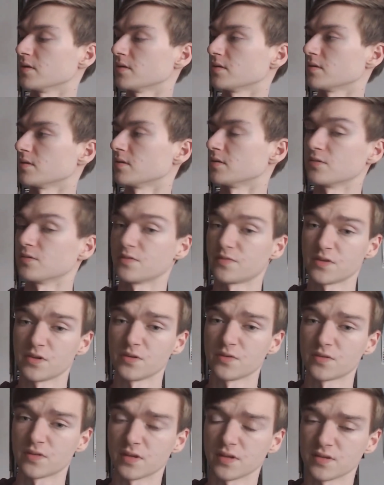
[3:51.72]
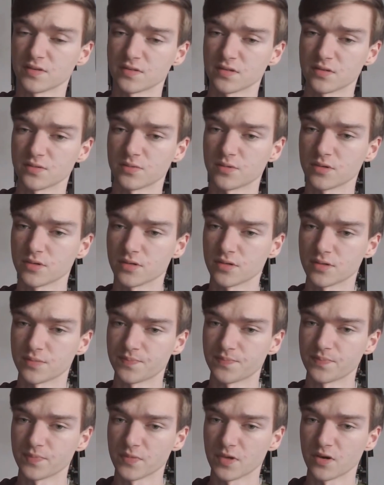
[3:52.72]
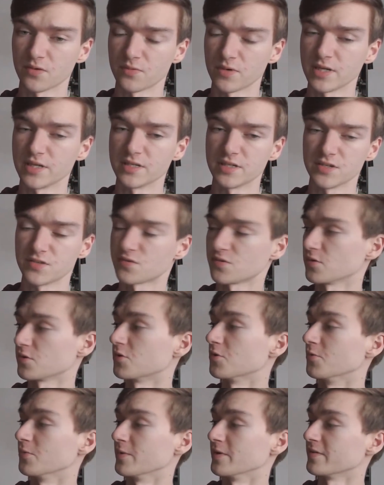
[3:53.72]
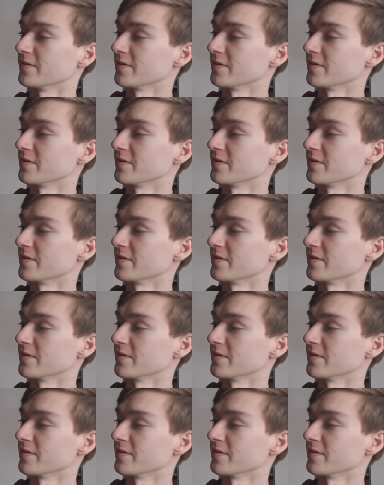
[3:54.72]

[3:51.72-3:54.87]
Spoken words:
There are a few things that I really did struggle with.